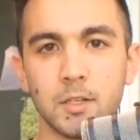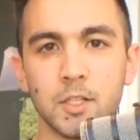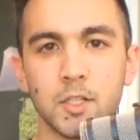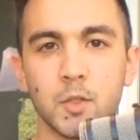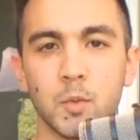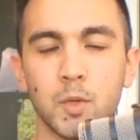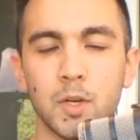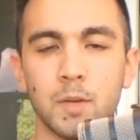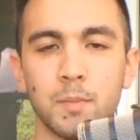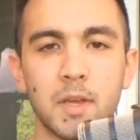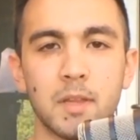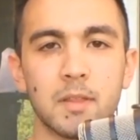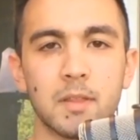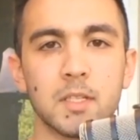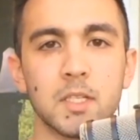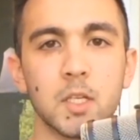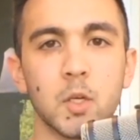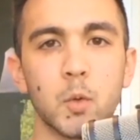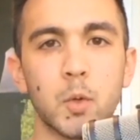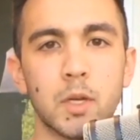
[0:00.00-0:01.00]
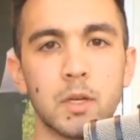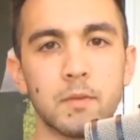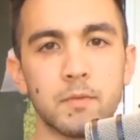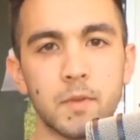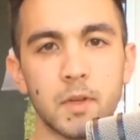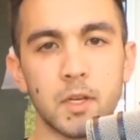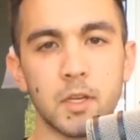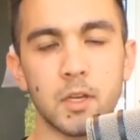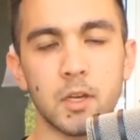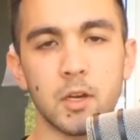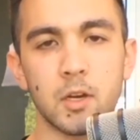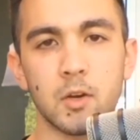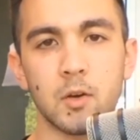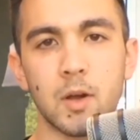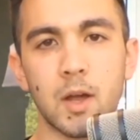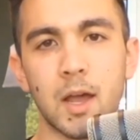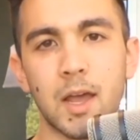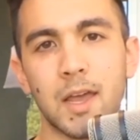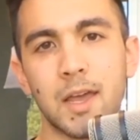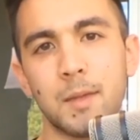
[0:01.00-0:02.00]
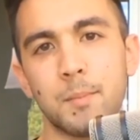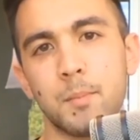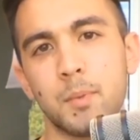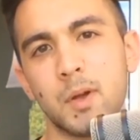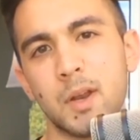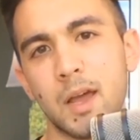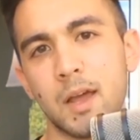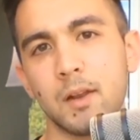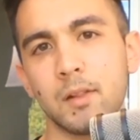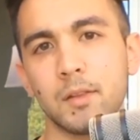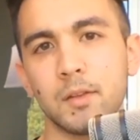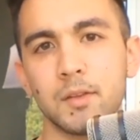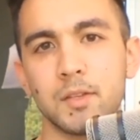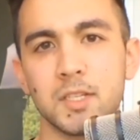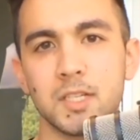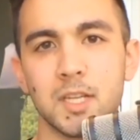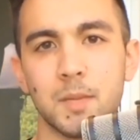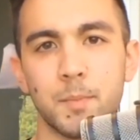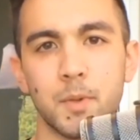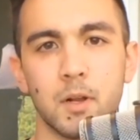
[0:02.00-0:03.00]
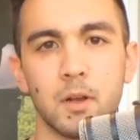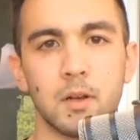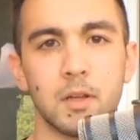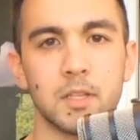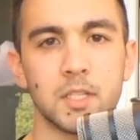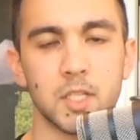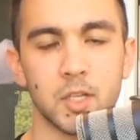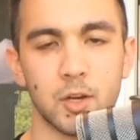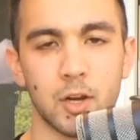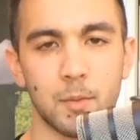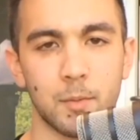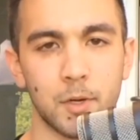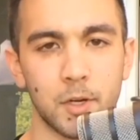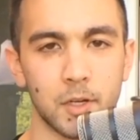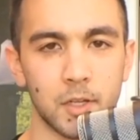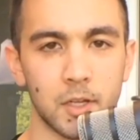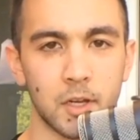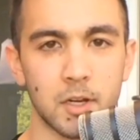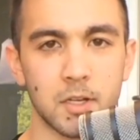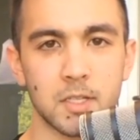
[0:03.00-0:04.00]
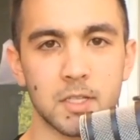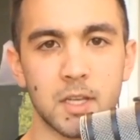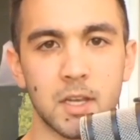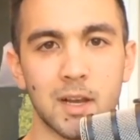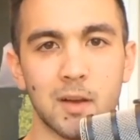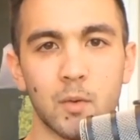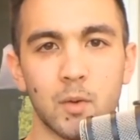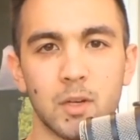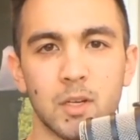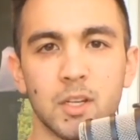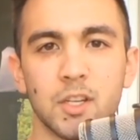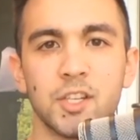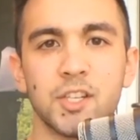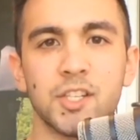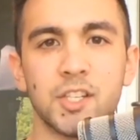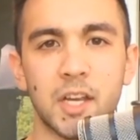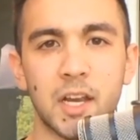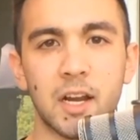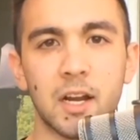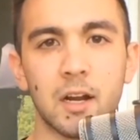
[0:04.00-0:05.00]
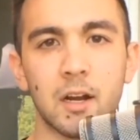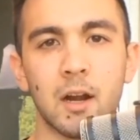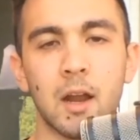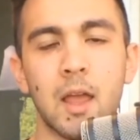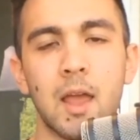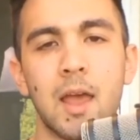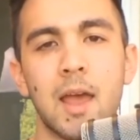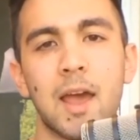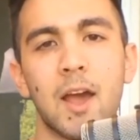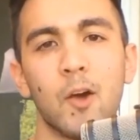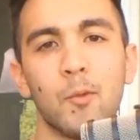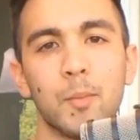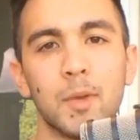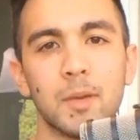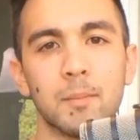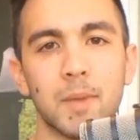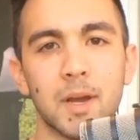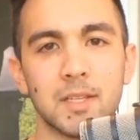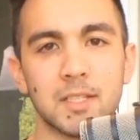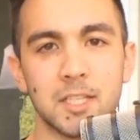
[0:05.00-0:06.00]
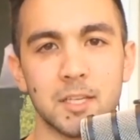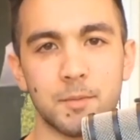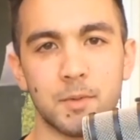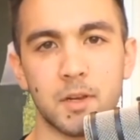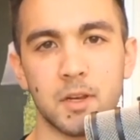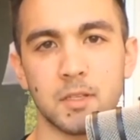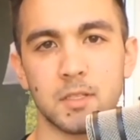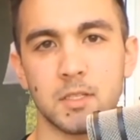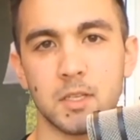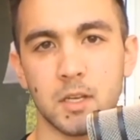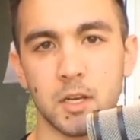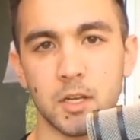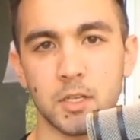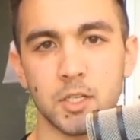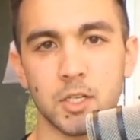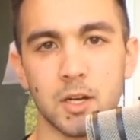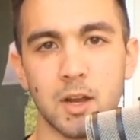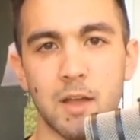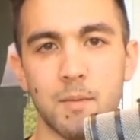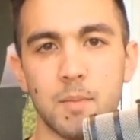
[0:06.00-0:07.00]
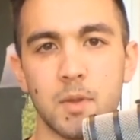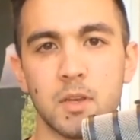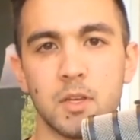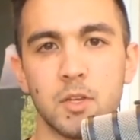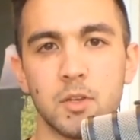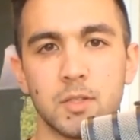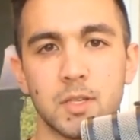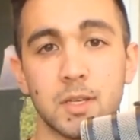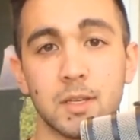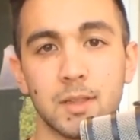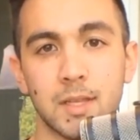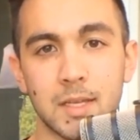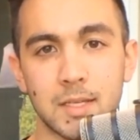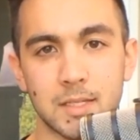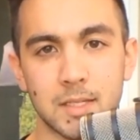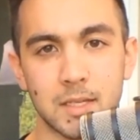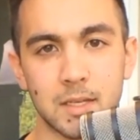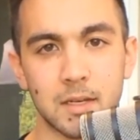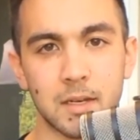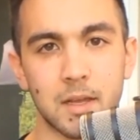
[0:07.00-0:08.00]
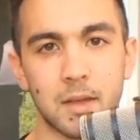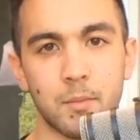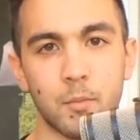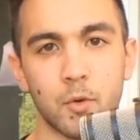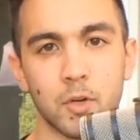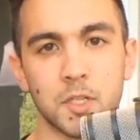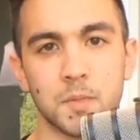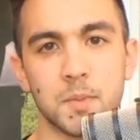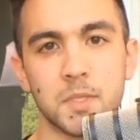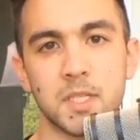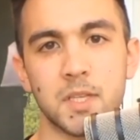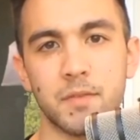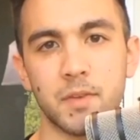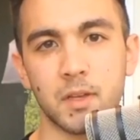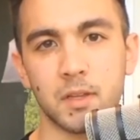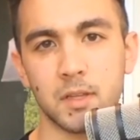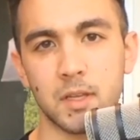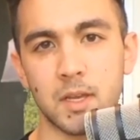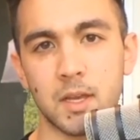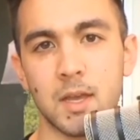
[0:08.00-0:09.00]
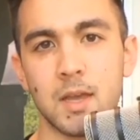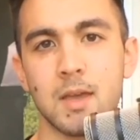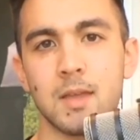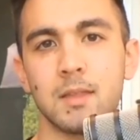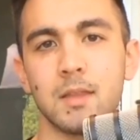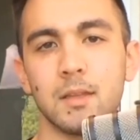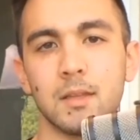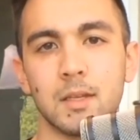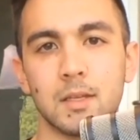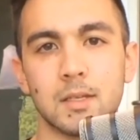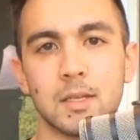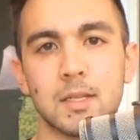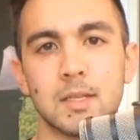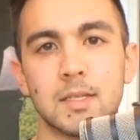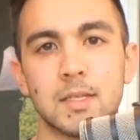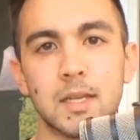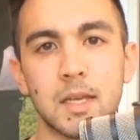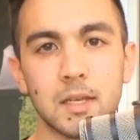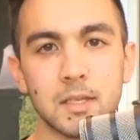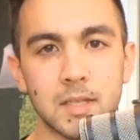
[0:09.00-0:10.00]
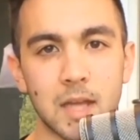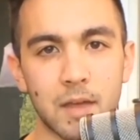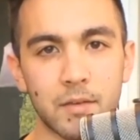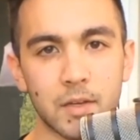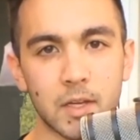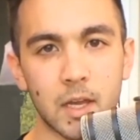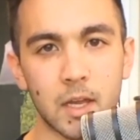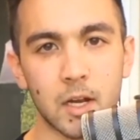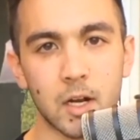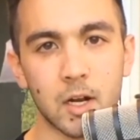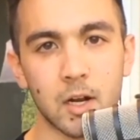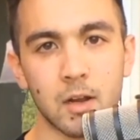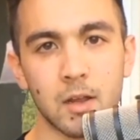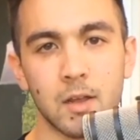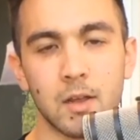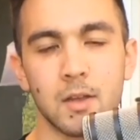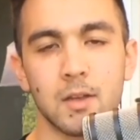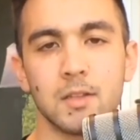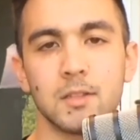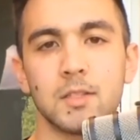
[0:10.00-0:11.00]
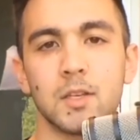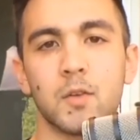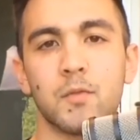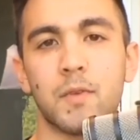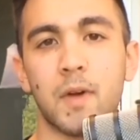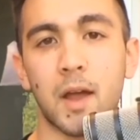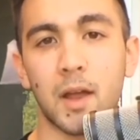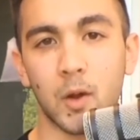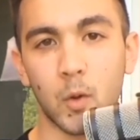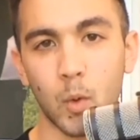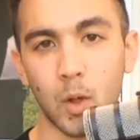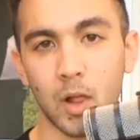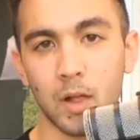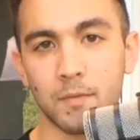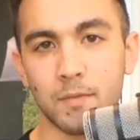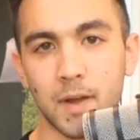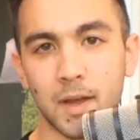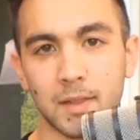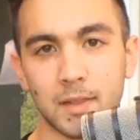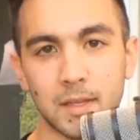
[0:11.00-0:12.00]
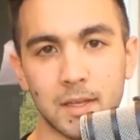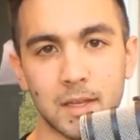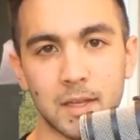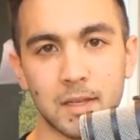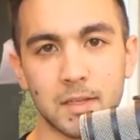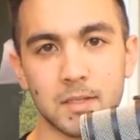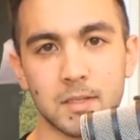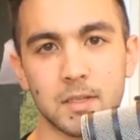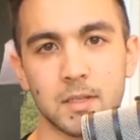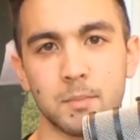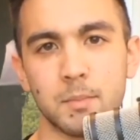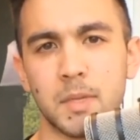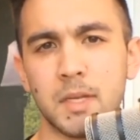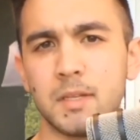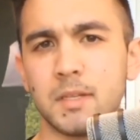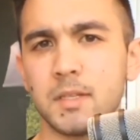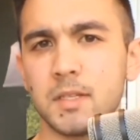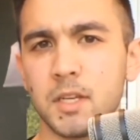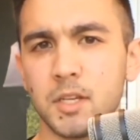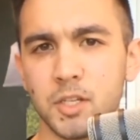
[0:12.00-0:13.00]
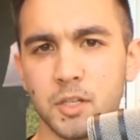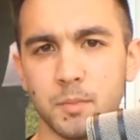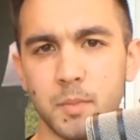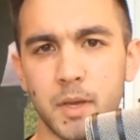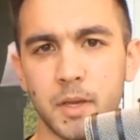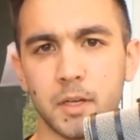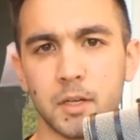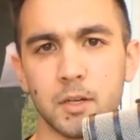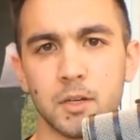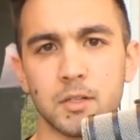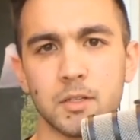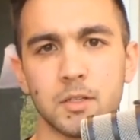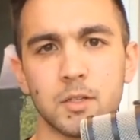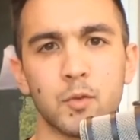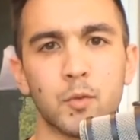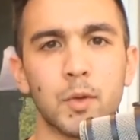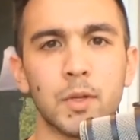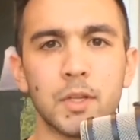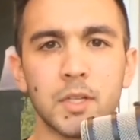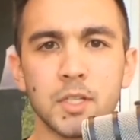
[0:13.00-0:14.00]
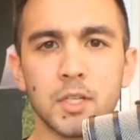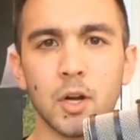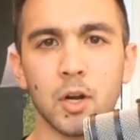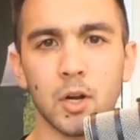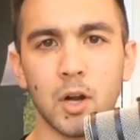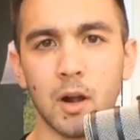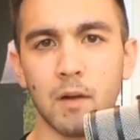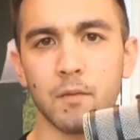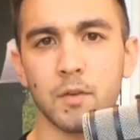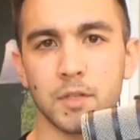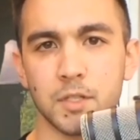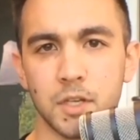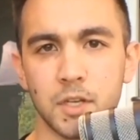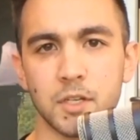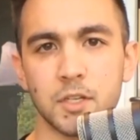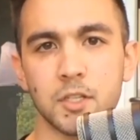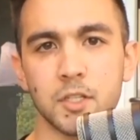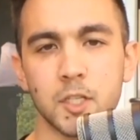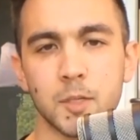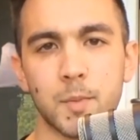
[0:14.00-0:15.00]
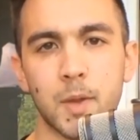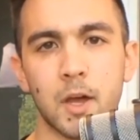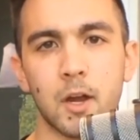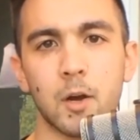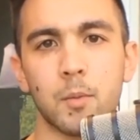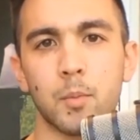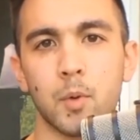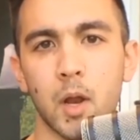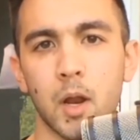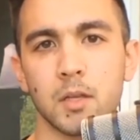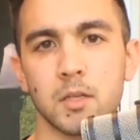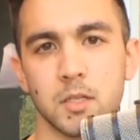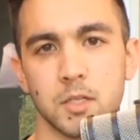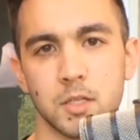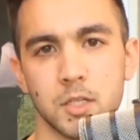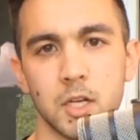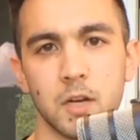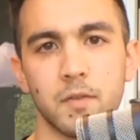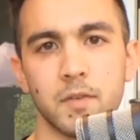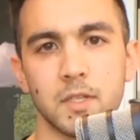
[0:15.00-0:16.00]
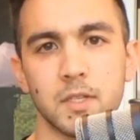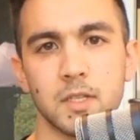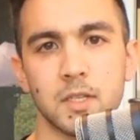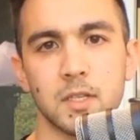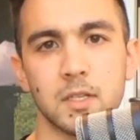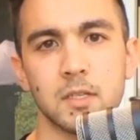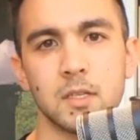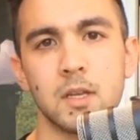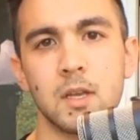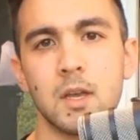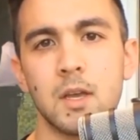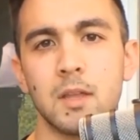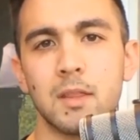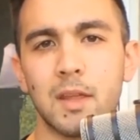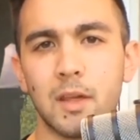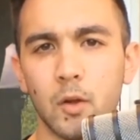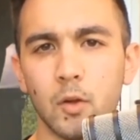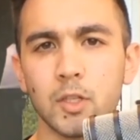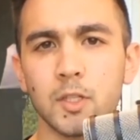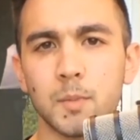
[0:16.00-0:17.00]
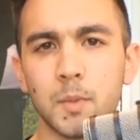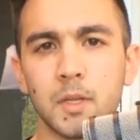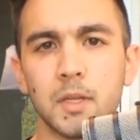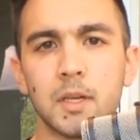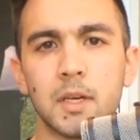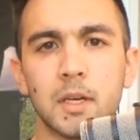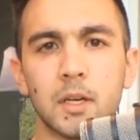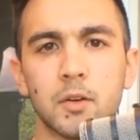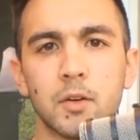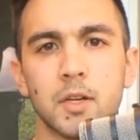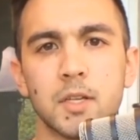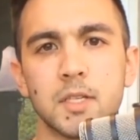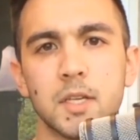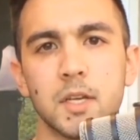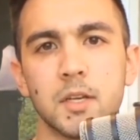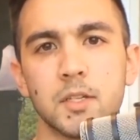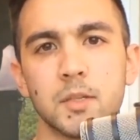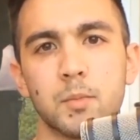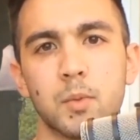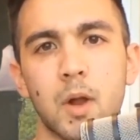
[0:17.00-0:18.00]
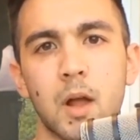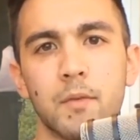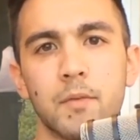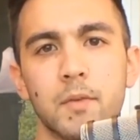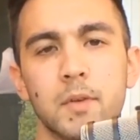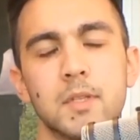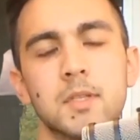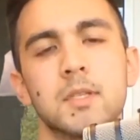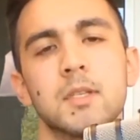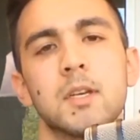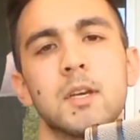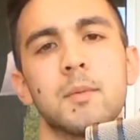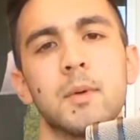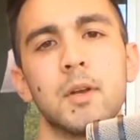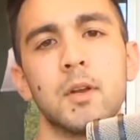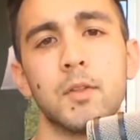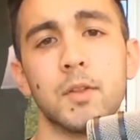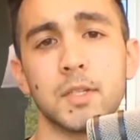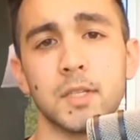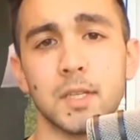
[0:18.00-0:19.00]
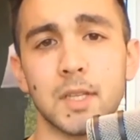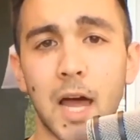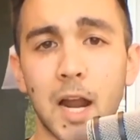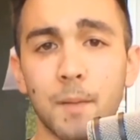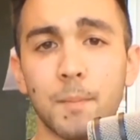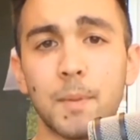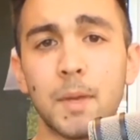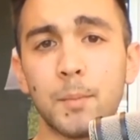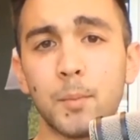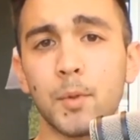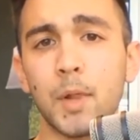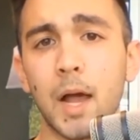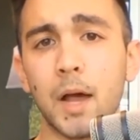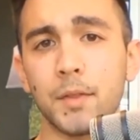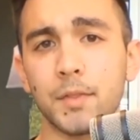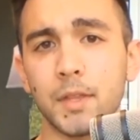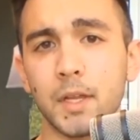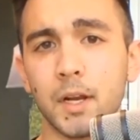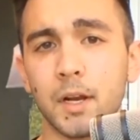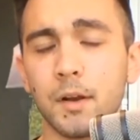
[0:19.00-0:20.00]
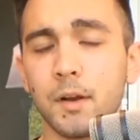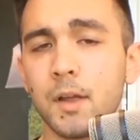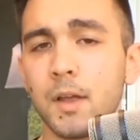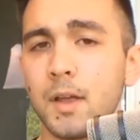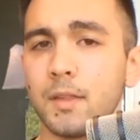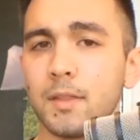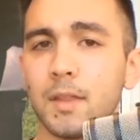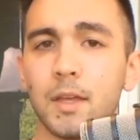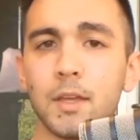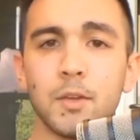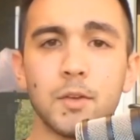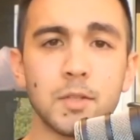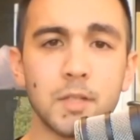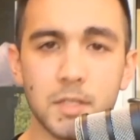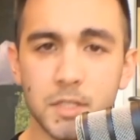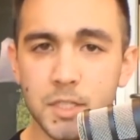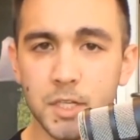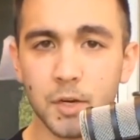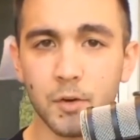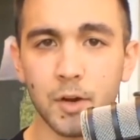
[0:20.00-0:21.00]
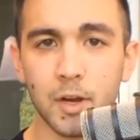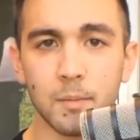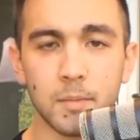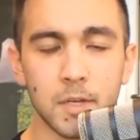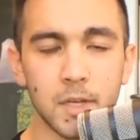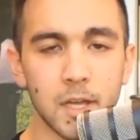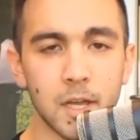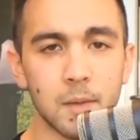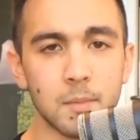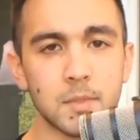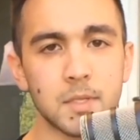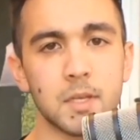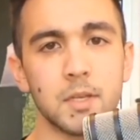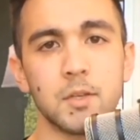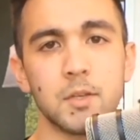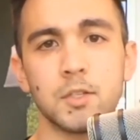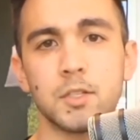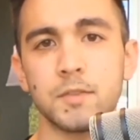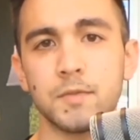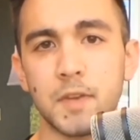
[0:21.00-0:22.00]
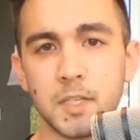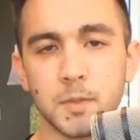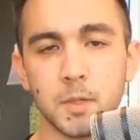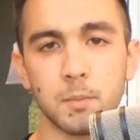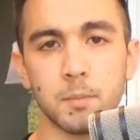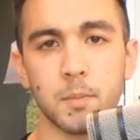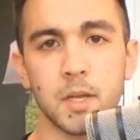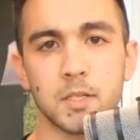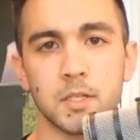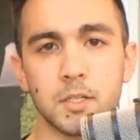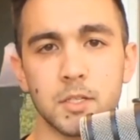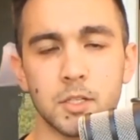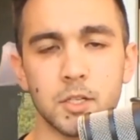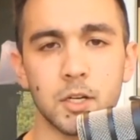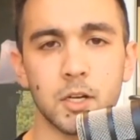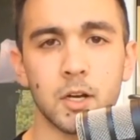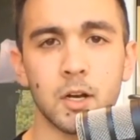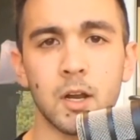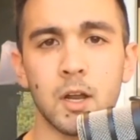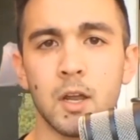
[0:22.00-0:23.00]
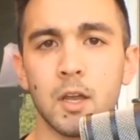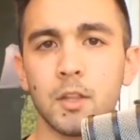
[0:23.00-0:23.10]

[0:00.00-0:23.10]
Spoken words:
Just want to make this quick video. I had put out a little snippet on Instagram earlier saying I wanted to share how me and my team here at Signature have been using LinkedIn, and more specifically, the LinkedIn Sales Navigator, to find qualified leads, to meet decision makers, and to really start conversations about our products and services that ultimately increase sales and profits. I know there's a lot of people out there that use Instagram DMs, that use Facebook Messenger.